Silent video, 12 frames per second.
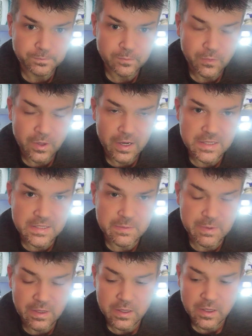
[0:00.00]
There has to
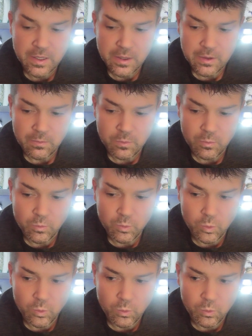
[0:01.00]
be
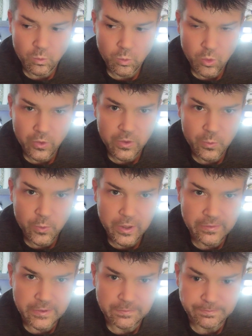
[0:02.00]
more than one of it.